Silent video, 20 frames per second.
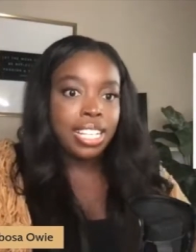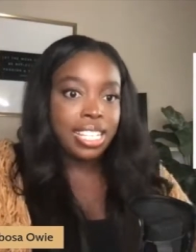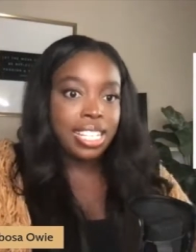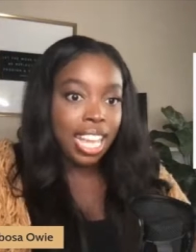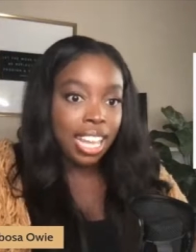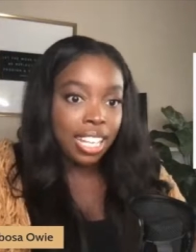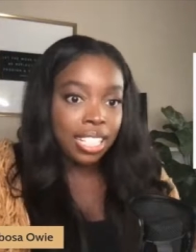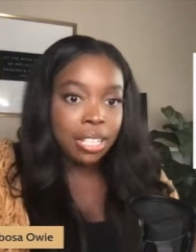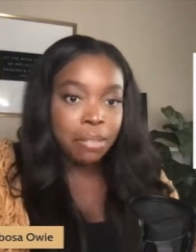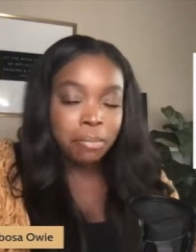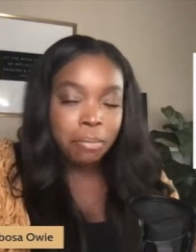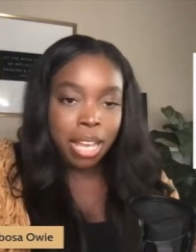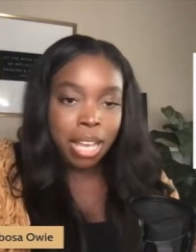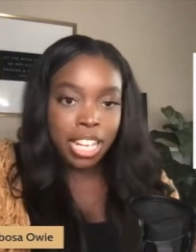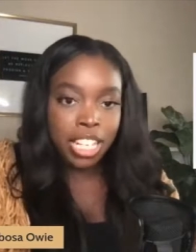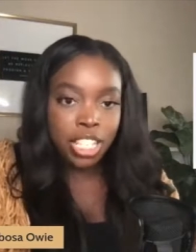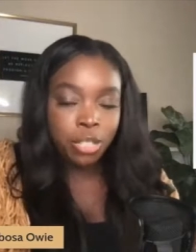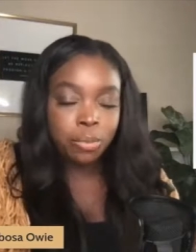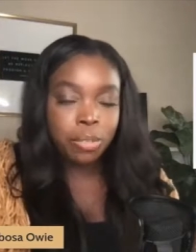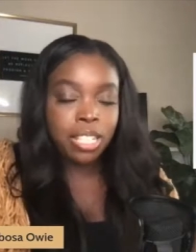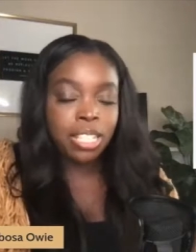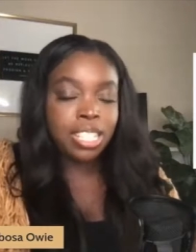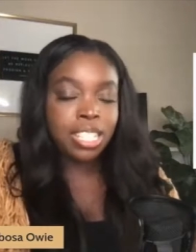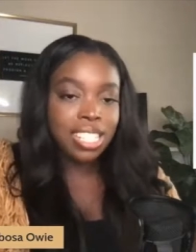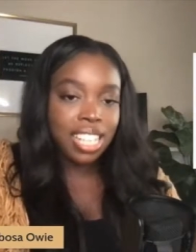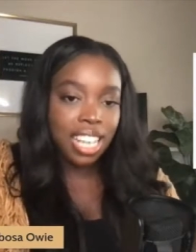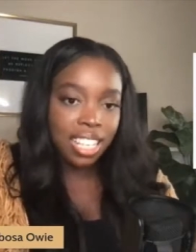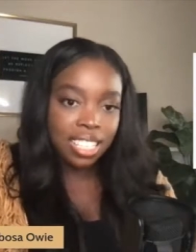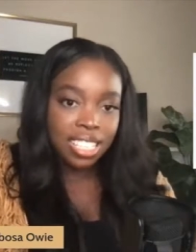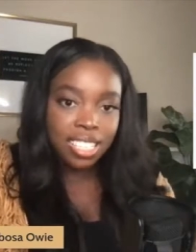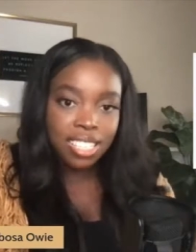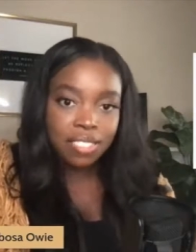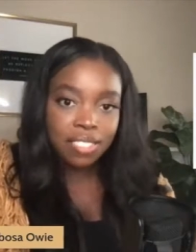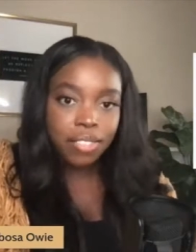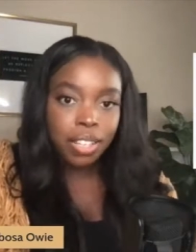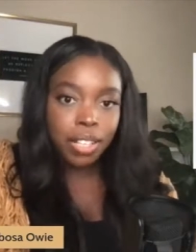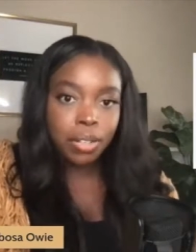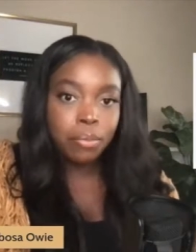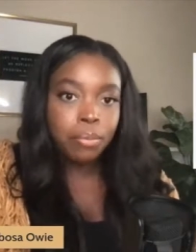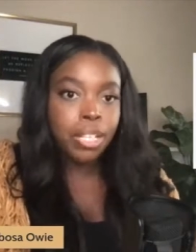talent management and talent
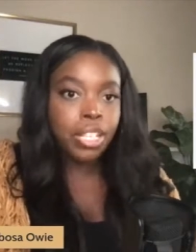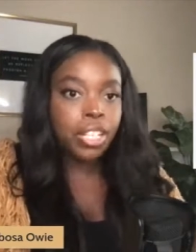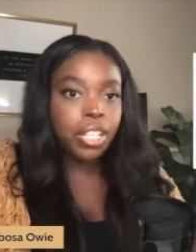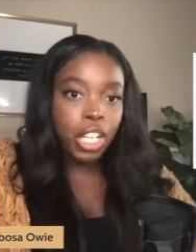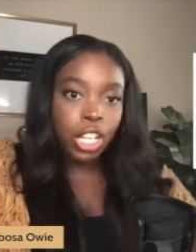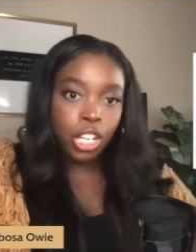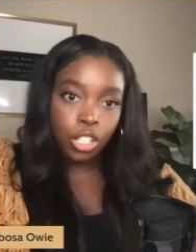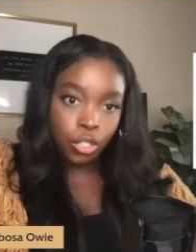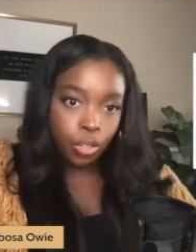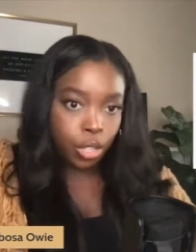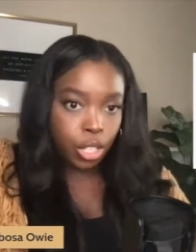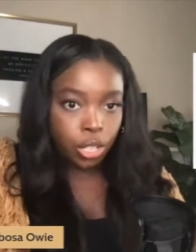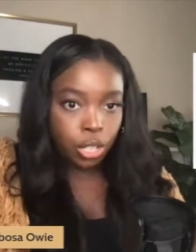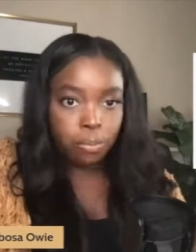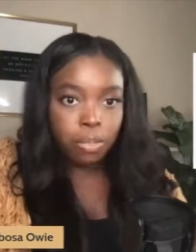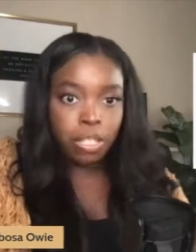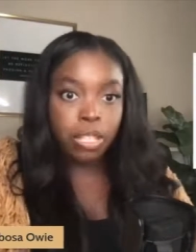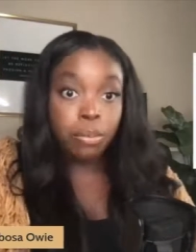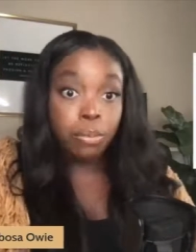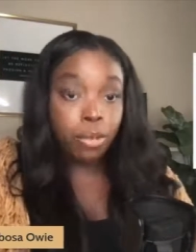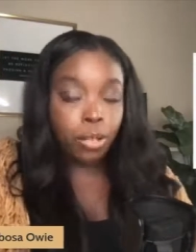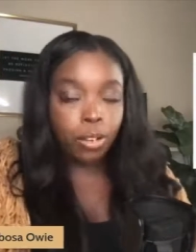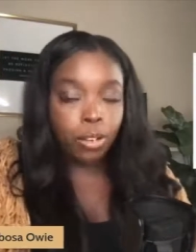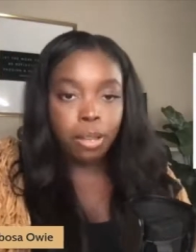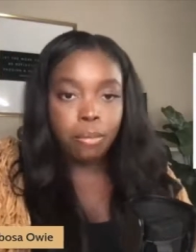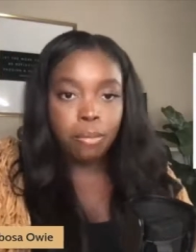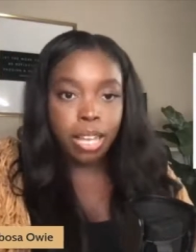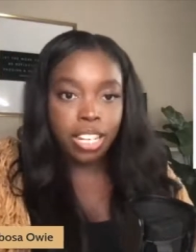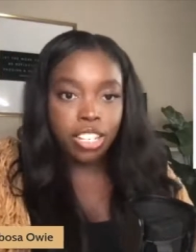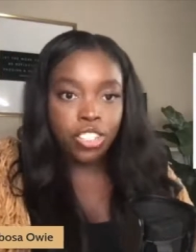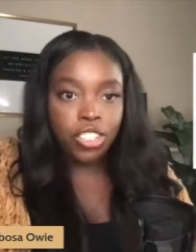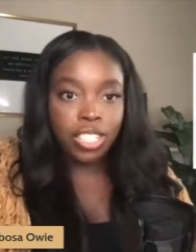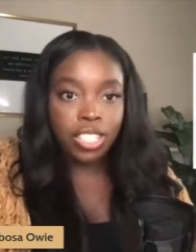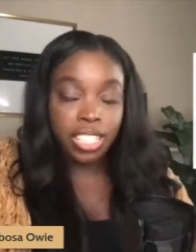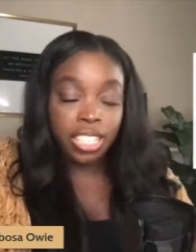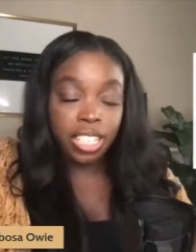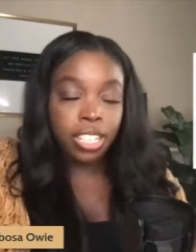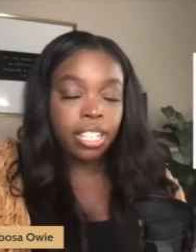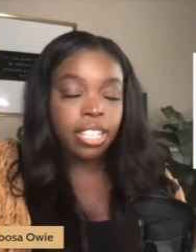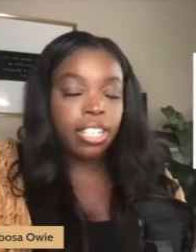development, you can be a program manager
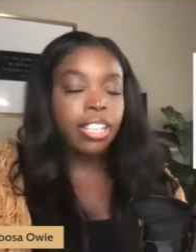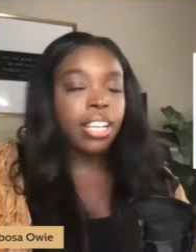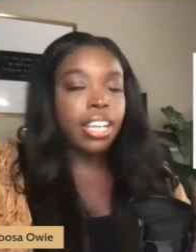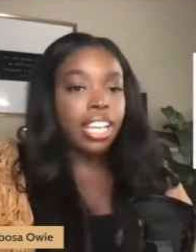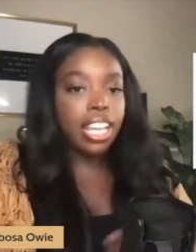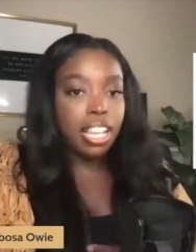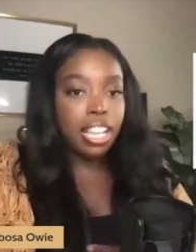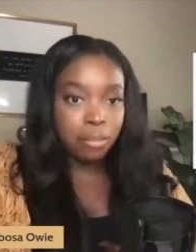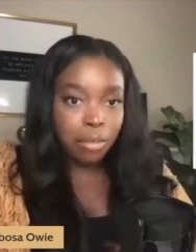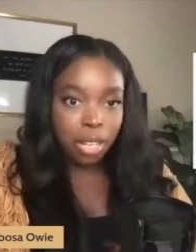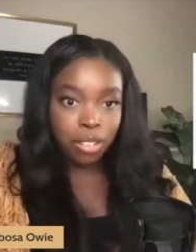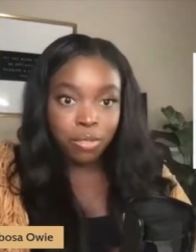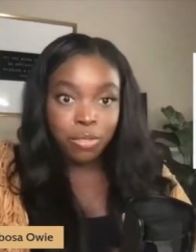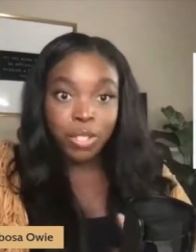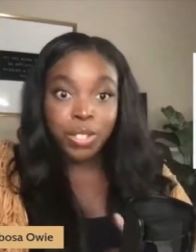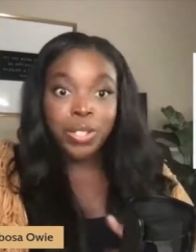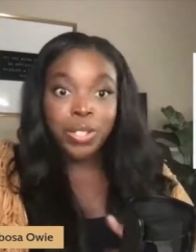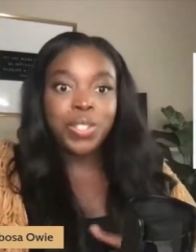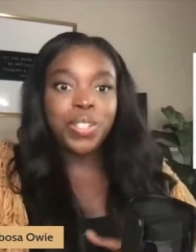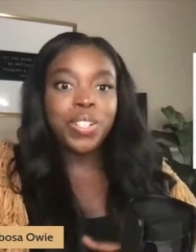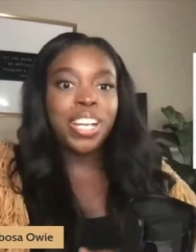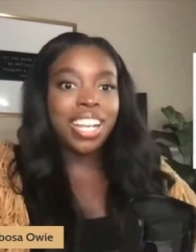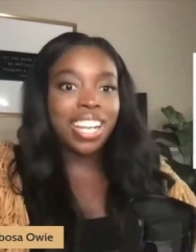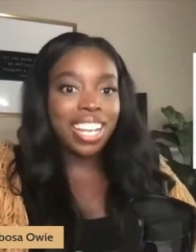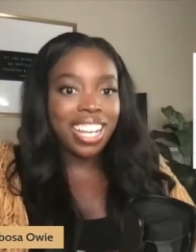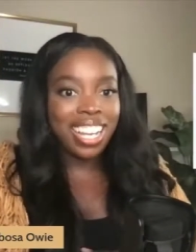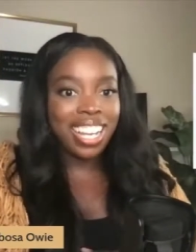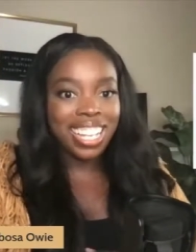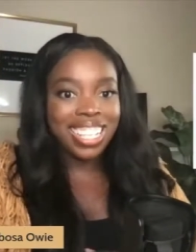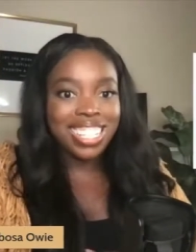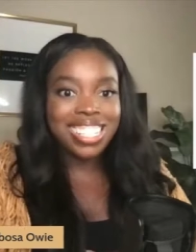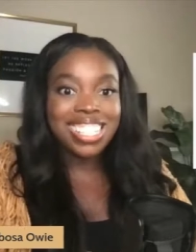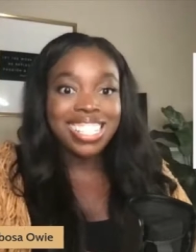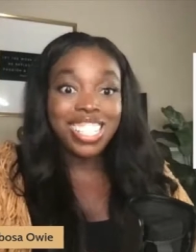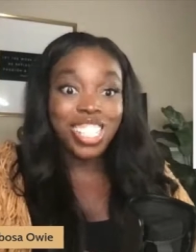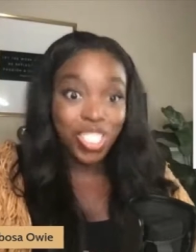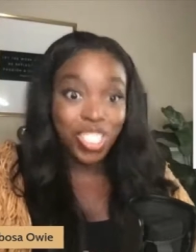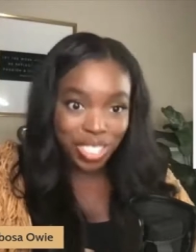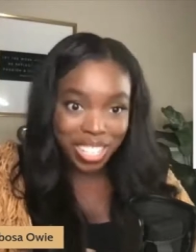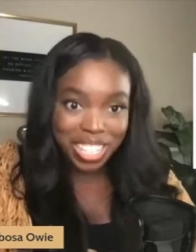there. In my role, I
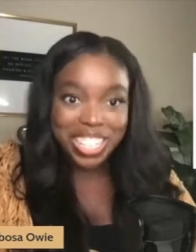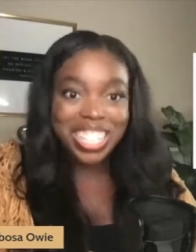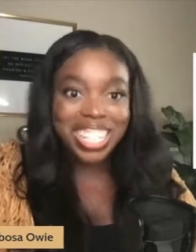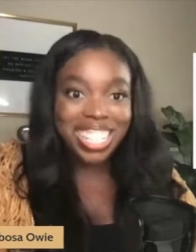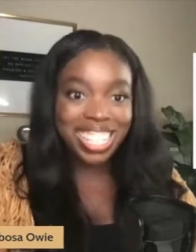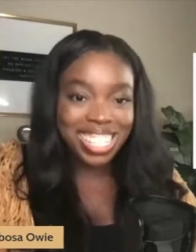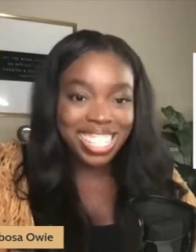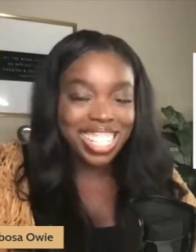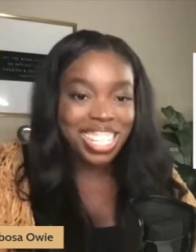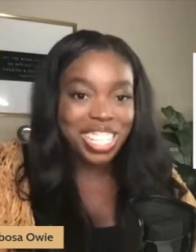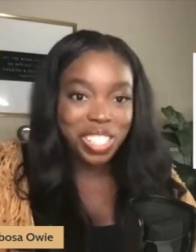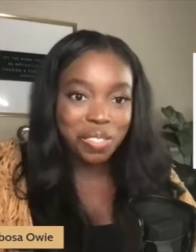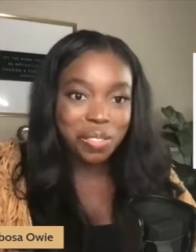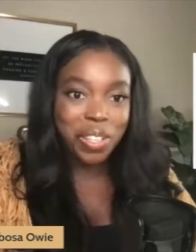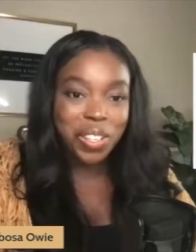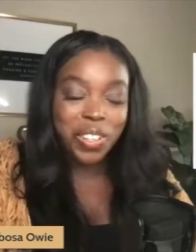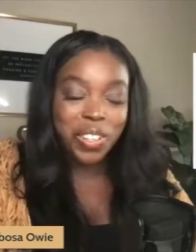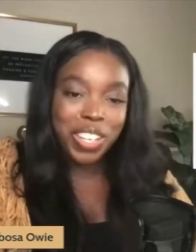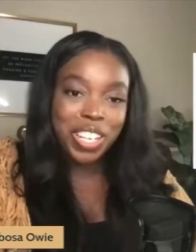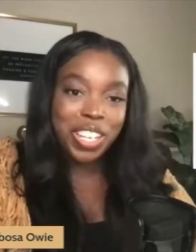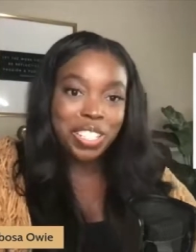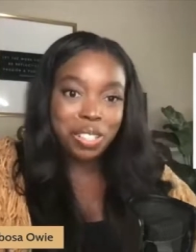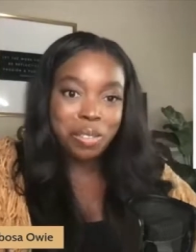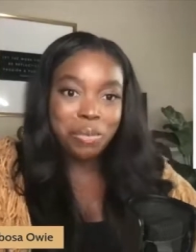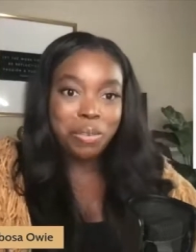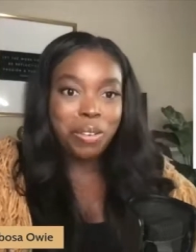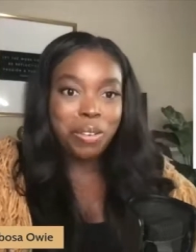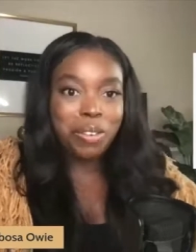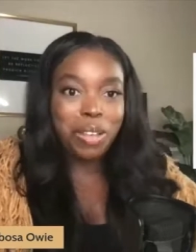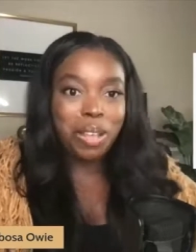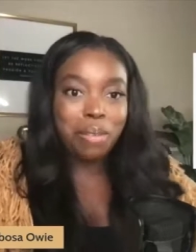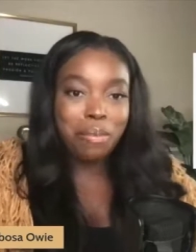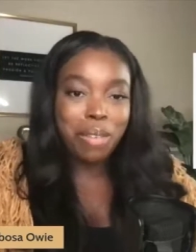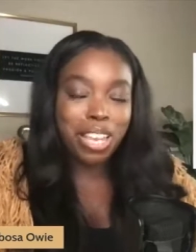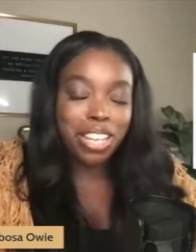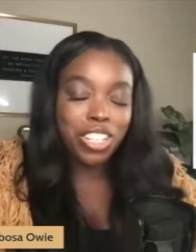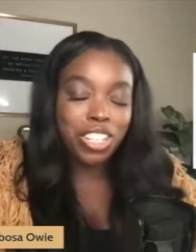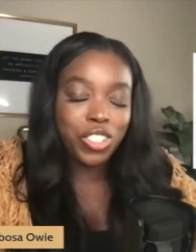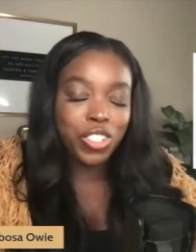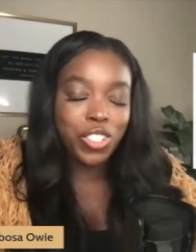did trainings as well as a program
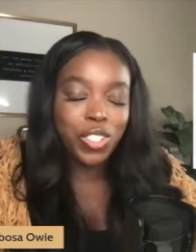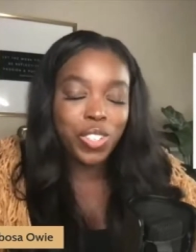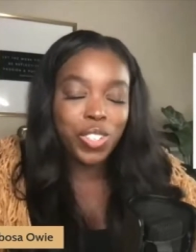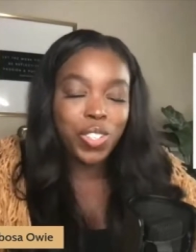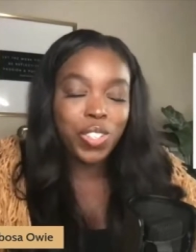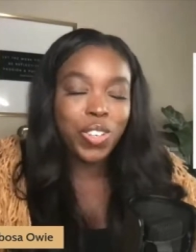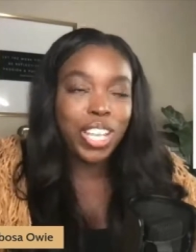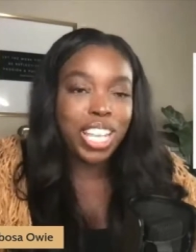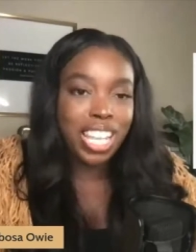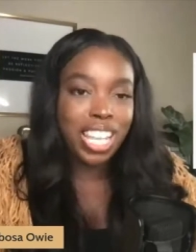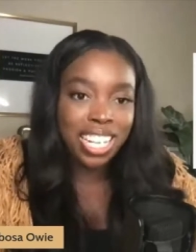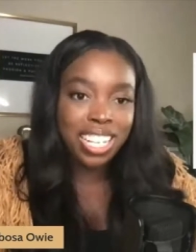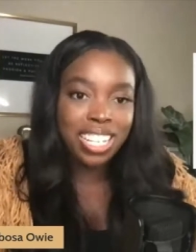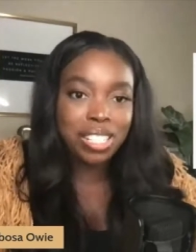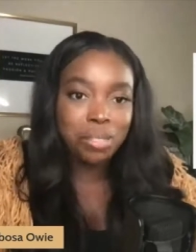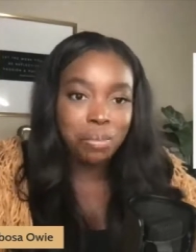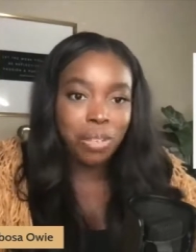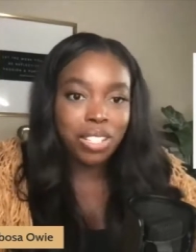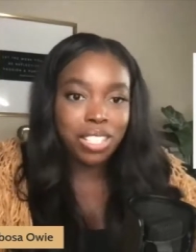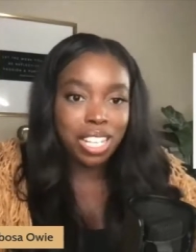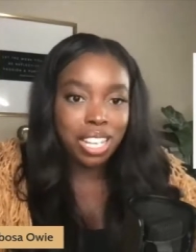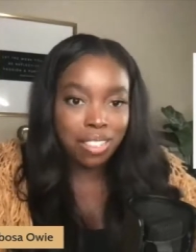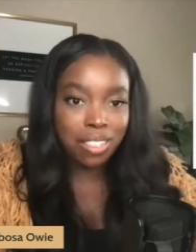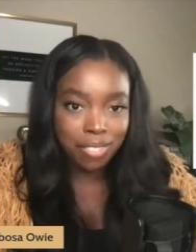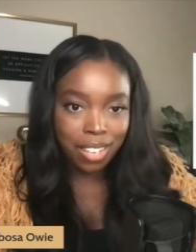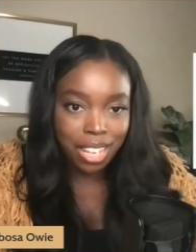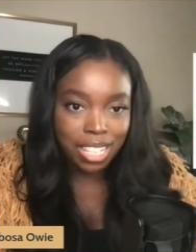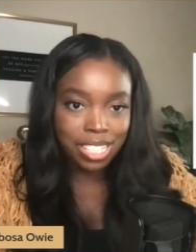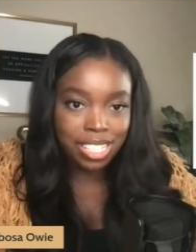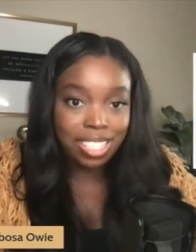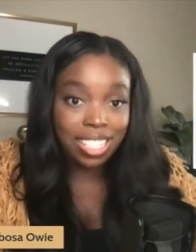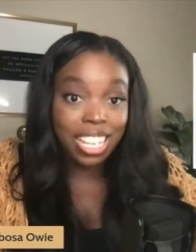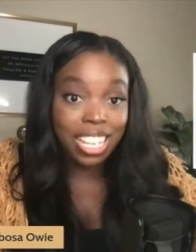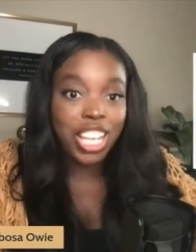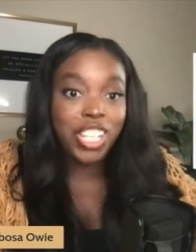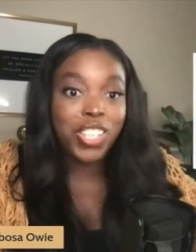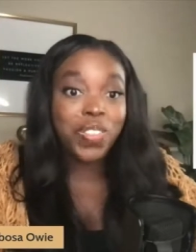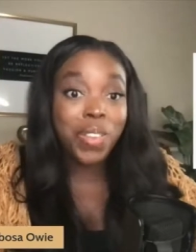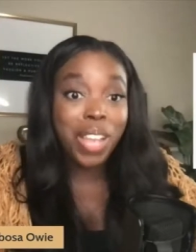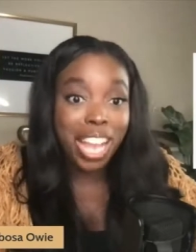manager. So it is
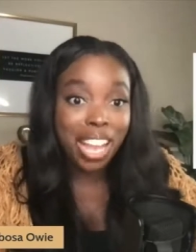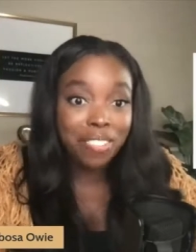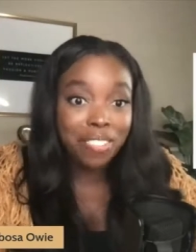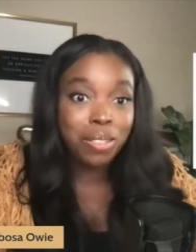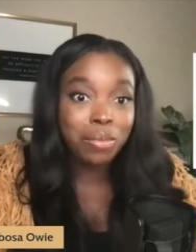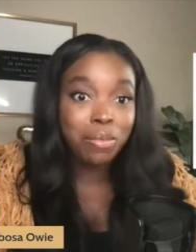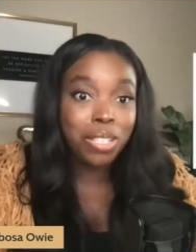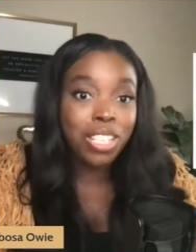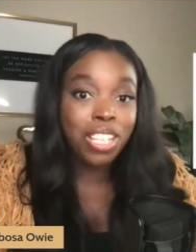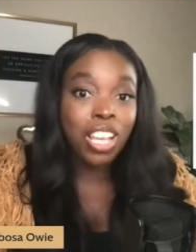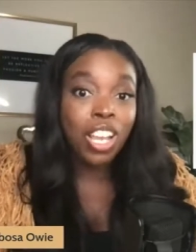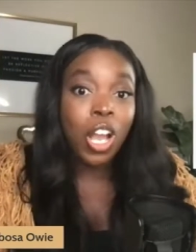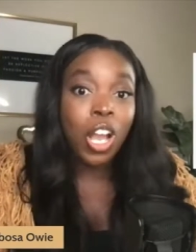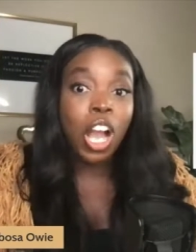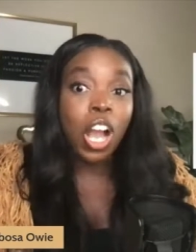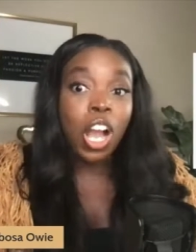multifaceted, and you have to be